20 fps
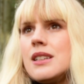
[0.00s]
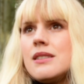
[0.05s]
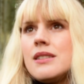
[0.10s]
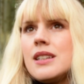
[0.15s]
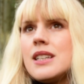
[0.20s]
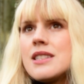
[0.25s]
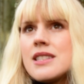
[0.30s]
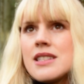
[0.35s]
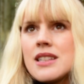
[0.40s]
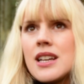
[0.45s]

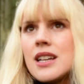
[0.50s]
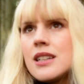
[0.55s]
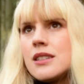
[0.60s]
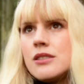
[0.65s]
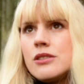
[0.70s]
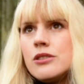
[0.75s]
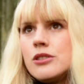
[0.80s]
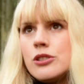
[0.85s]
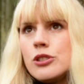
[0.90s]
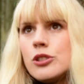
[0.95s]
It's that,
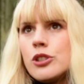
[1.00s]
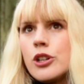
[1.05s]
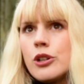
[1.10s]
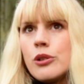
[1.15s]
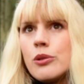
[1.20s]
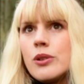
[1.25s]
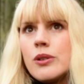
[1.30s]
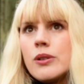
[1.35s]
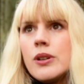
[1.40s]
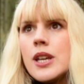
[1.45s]
you
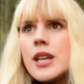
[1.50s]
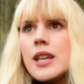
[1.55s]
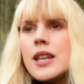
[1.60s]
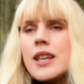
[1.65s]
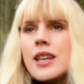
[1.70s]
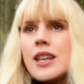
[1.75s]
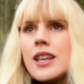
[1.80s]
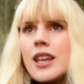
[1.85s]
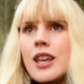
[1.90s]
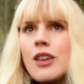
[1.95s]
know,
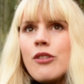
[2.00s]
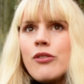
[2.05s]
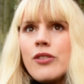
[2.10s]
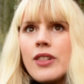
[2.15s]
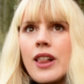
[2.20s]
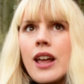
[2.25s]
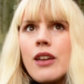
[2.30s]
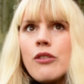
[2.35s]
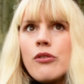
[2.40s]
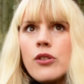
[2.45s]
if
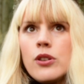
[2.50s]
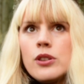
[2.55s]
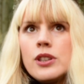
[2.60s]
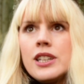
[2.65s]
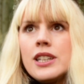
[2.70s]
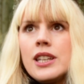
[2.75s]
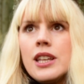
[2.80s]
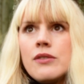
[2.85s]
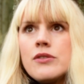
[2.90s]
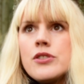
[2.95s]
life
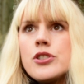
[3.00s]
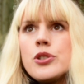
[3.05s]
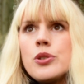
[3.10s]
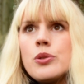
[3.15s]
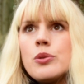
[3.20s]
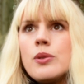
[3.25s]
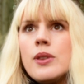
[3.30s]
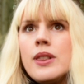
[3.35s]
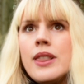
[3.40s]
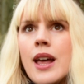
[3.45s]
only gives
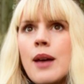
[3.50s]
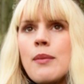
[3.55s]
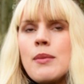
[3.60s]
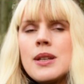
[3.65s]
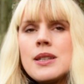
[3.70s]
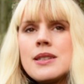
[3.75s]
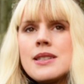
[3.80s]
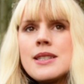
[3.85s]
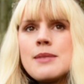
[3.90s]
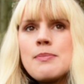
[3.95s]
you
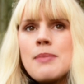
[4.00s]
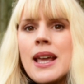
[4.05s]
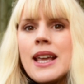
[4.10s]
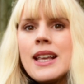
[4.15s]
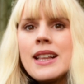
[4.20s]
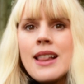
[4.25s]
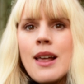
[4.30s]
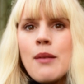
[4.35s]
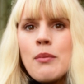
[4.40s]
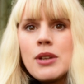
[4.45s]
lemons,
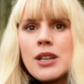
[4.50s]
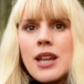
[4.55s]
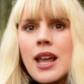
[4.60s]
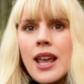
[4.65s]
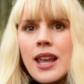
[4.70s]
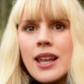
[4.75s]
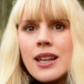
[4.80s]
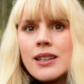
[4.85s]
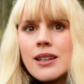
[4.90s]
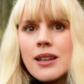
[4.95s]
make
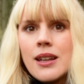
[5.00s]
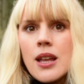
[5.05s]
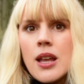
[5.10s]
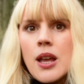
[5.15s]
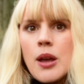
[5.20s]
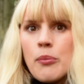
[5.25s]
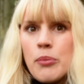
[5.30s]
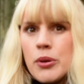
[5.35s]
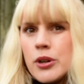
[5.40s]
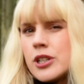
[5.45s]
lemonade.
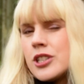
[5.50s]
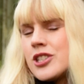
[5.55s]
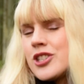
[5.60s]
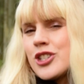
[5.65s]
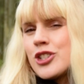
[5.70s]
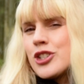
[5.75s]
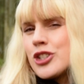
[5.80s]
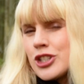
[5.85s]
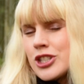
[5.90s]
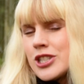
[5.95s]
But
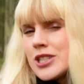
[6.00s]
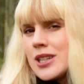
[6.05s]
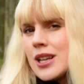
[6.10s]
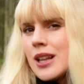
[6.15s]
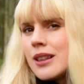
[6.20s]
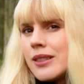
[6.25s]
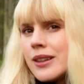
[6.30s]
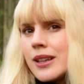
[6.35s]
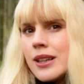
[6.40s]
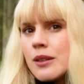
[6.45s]
it's just
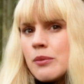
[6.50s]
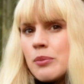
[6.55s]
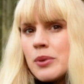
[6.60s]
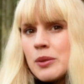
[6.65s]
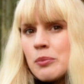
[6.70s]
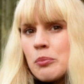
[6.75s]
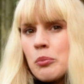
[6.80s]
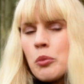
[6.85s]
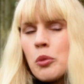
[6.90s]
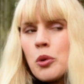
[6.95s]
a little
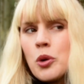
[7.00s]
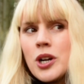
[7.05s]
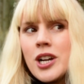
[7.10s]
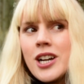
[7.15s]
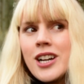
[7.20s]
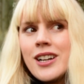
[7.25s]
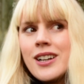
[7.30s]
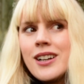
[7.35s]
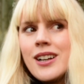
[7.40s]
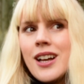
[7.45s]
bit
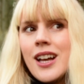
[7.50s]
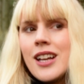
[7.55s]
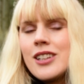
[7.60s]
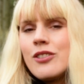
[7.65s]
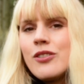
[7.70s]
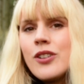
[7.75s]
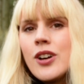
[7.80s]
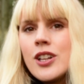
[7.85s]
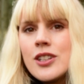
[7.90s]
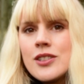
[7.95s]
more
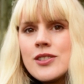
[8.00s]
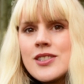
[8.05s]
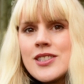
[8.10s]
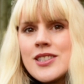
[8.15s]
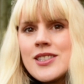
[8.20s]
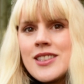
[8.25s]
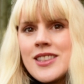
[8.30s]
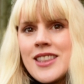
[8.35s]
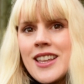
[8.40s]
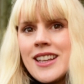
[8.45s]

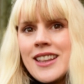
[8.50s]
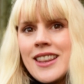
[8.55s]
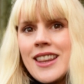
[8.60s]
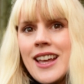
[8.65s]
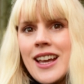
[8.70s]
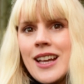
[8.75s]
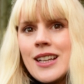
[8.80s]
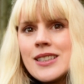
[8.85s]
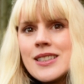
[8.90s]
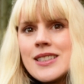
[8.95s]
advanced than
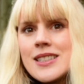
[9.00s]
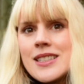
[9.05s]
that.